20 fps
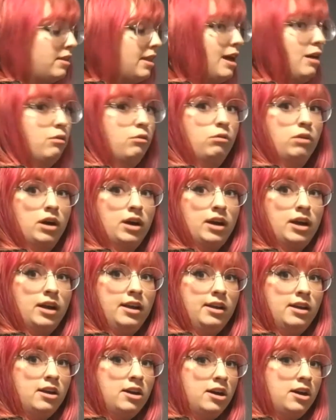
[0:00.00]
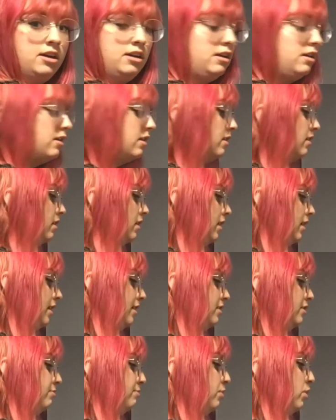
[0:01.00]
that working yarn
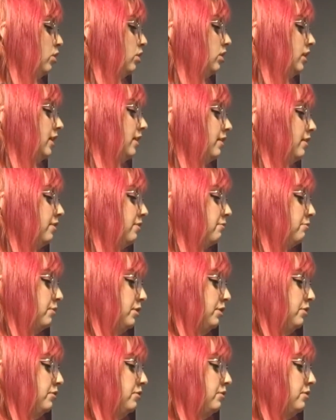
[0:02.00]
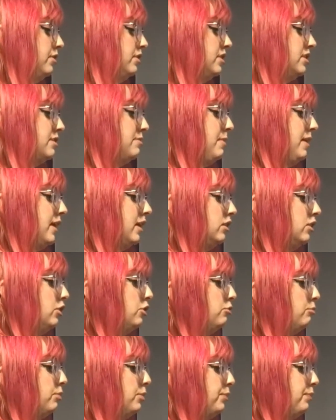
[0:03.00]
and pull it through to make a
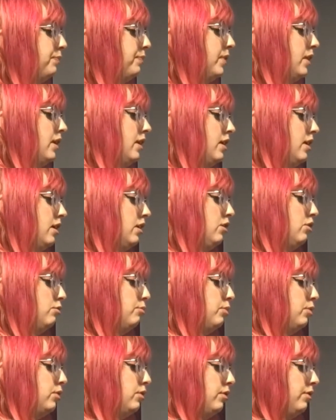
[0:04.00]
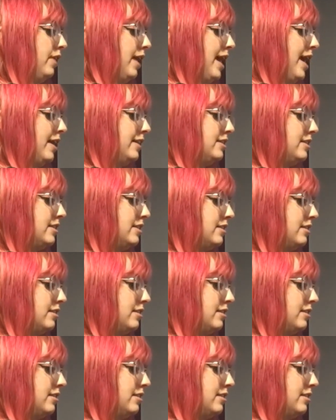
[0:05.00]
loop. And you'll pull that